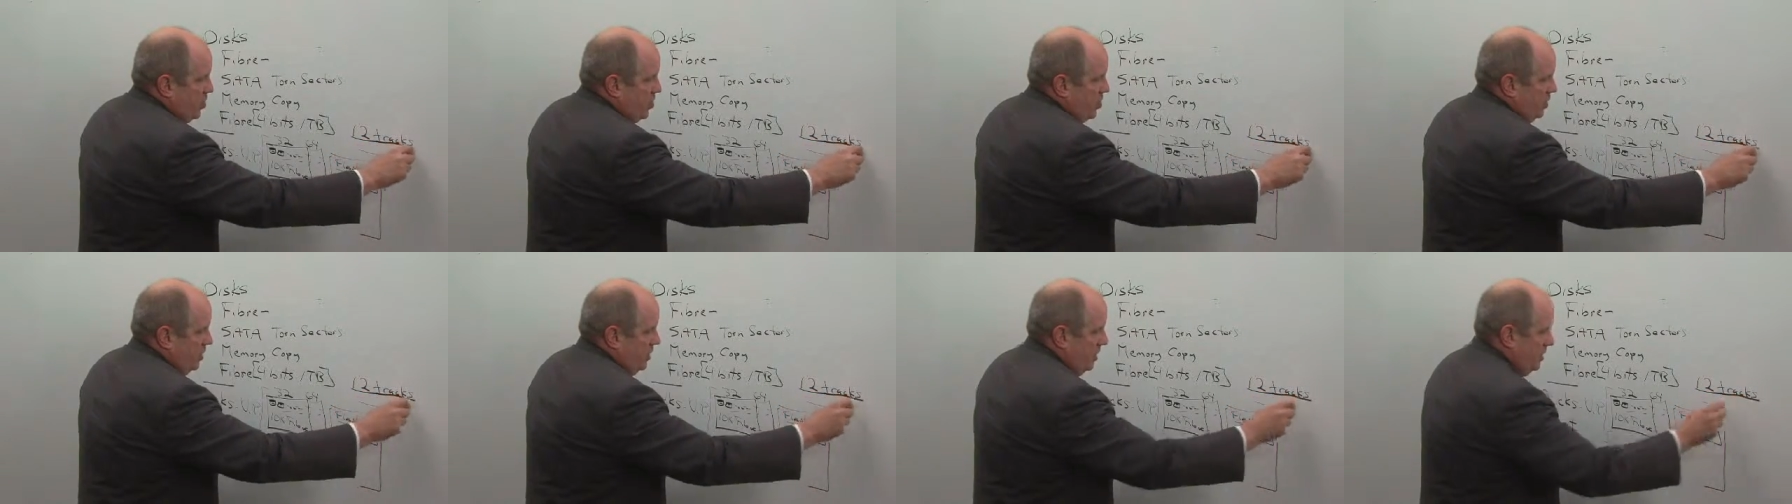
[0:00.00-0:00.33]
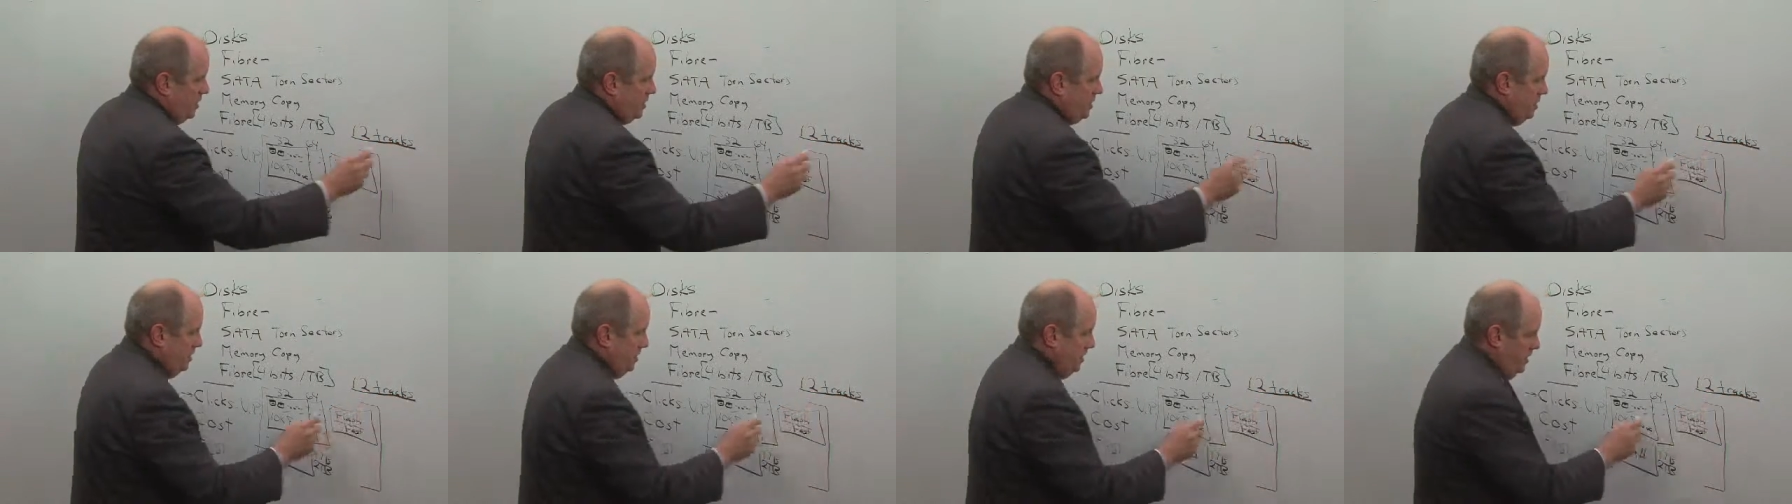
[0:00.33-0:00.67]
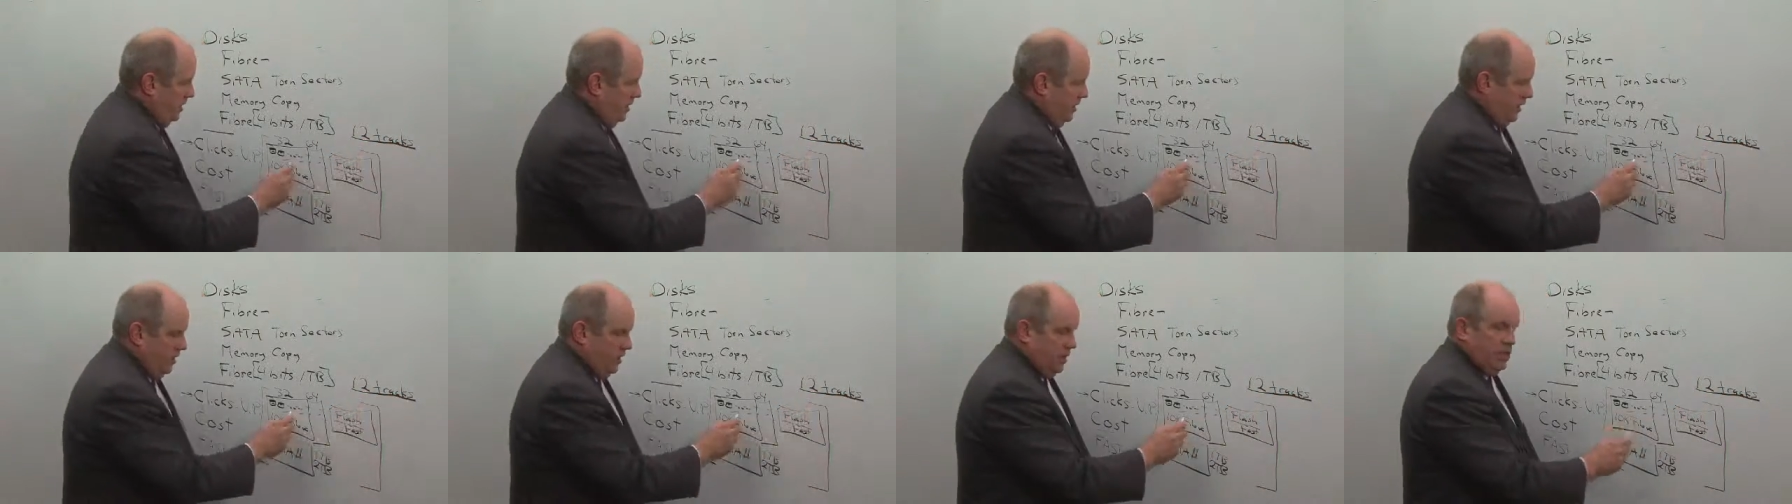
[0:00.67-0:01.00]
chunk
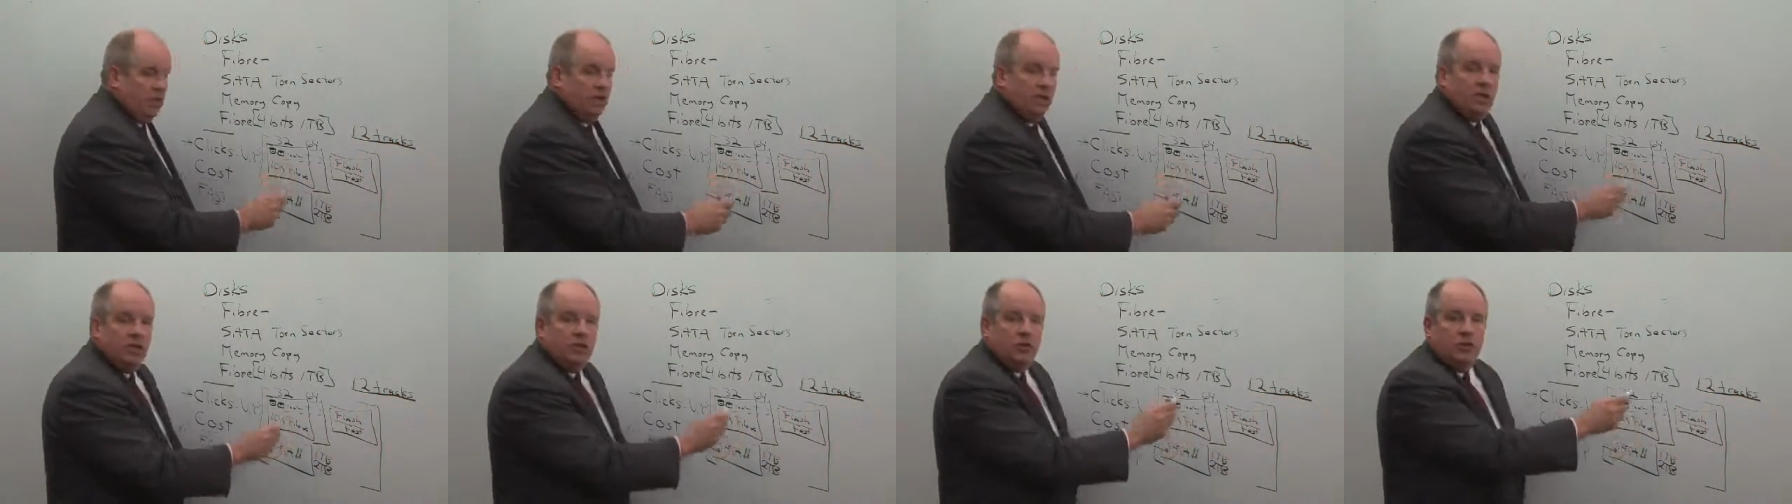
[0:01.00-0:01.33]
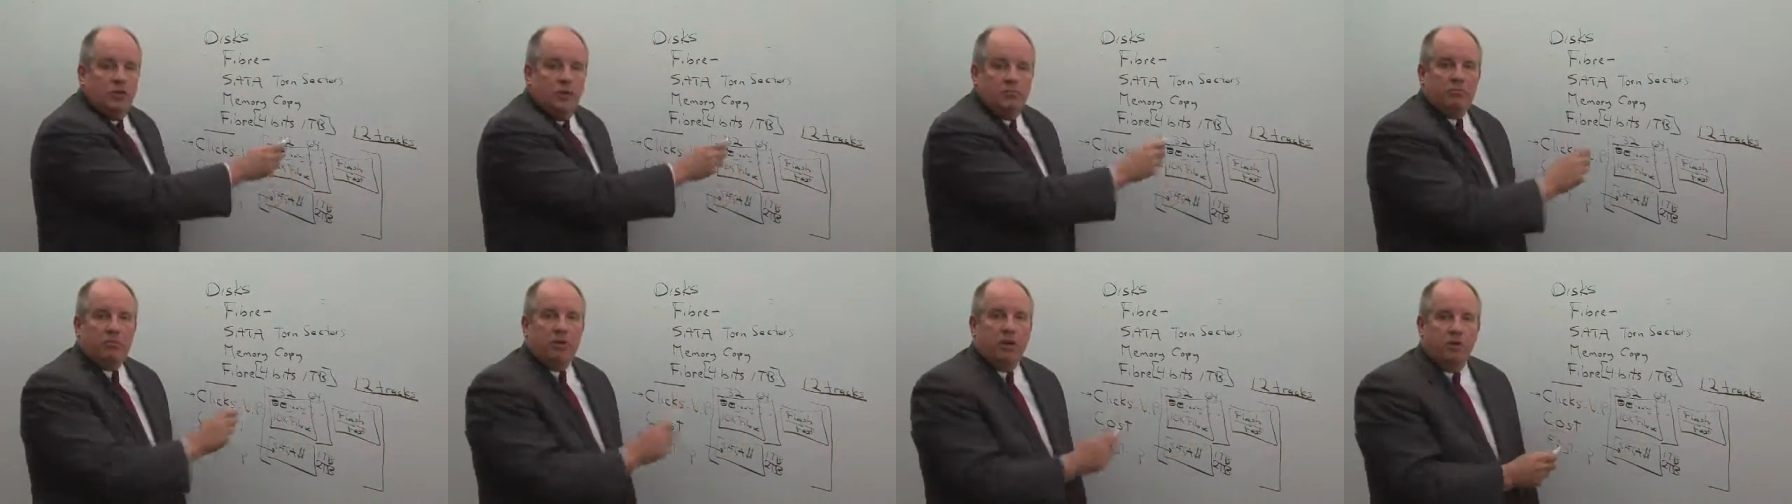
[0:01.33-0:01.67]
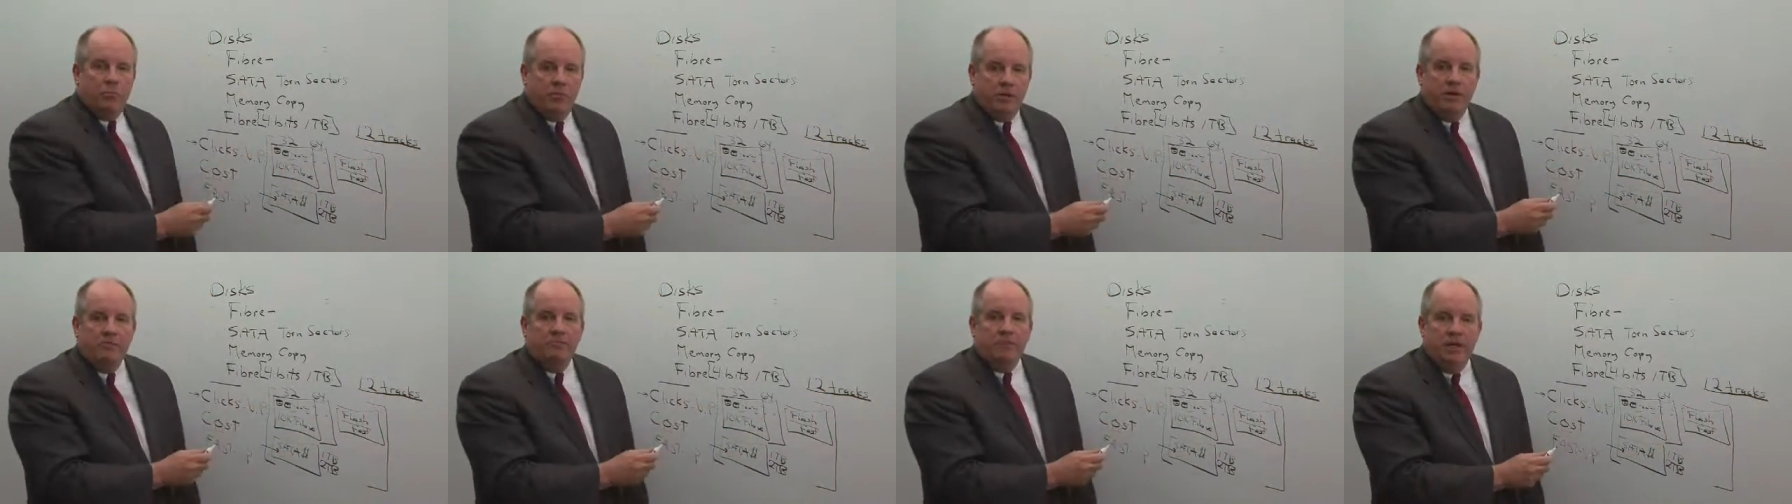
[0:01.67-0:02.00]
in the
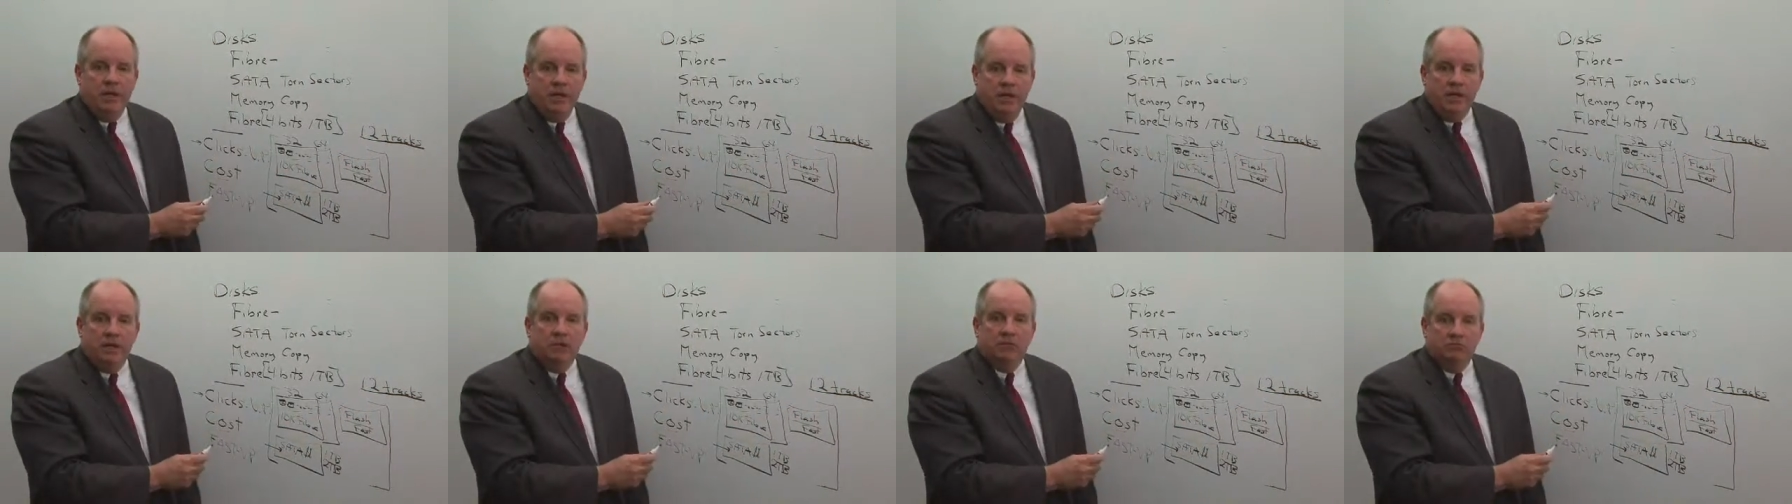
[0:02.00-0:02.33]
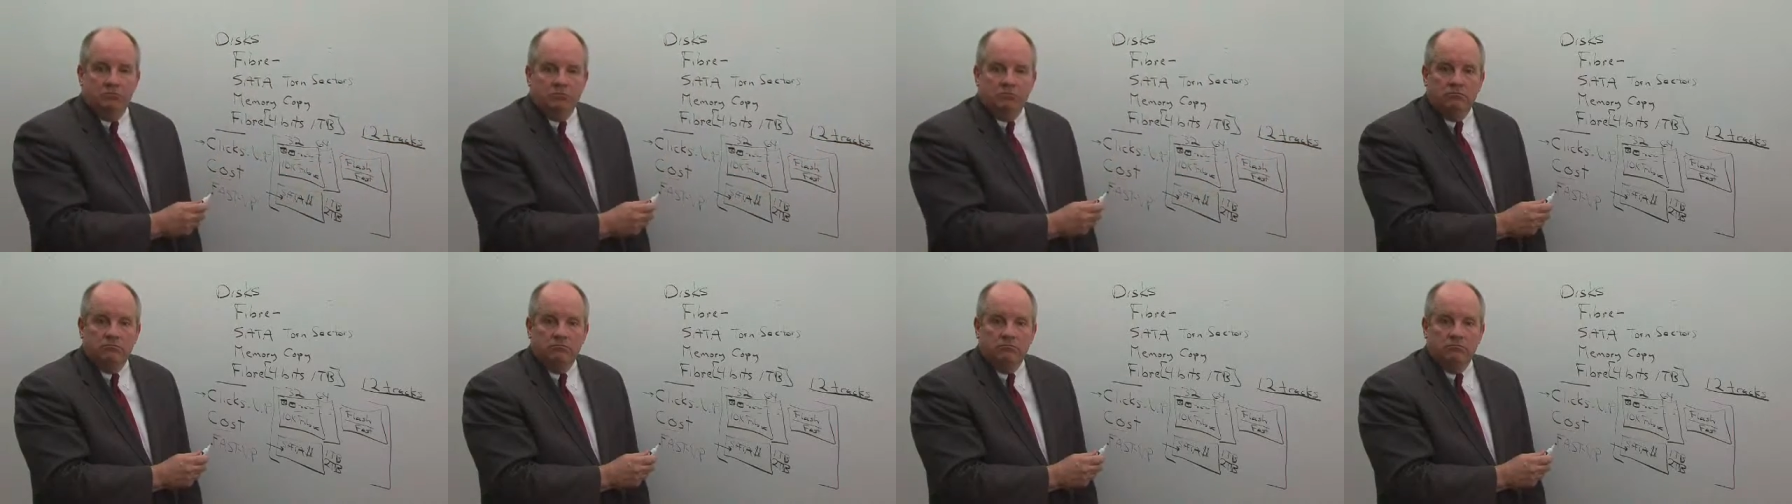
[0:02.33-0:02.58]
appropriate media.